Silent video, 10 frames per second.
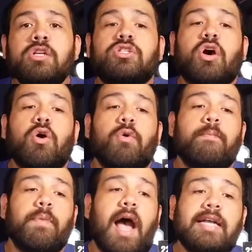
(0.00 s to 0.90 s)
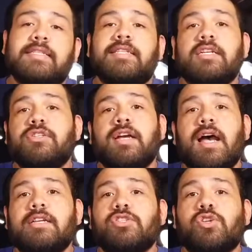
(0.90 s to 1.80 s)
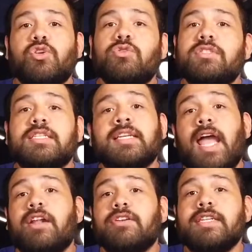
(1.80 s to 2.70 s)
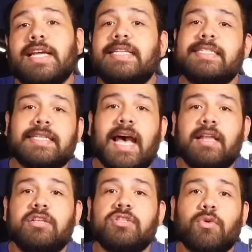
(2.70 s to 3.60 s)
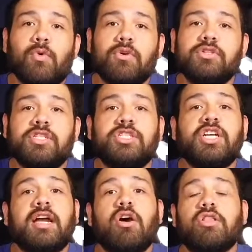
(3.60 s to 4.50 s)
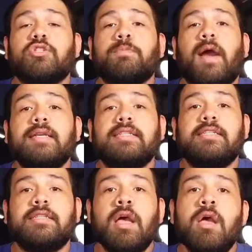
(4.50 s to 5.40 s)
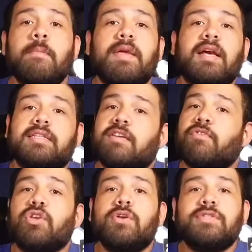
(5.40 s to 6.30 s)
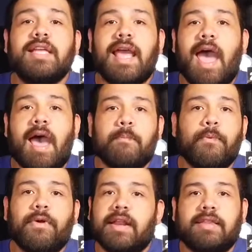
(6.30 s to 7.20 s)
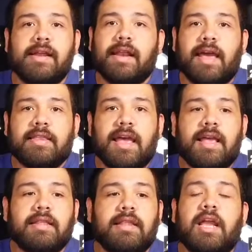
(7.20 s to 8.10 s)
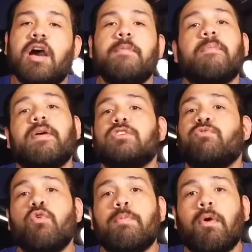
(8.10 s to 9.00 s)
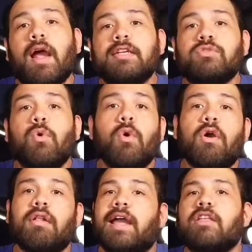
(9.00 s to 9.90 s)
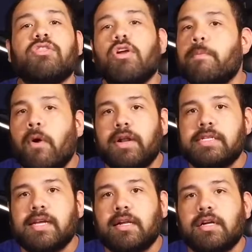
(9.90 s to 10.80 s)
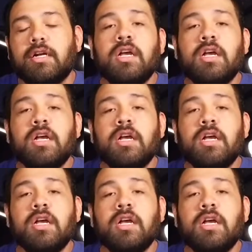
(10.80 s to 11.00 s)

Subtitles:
So I suggest you guys use the scanners inside the stores to check on those prices, because if you use the app or anything like that, they come up as full price or like a third-party seller.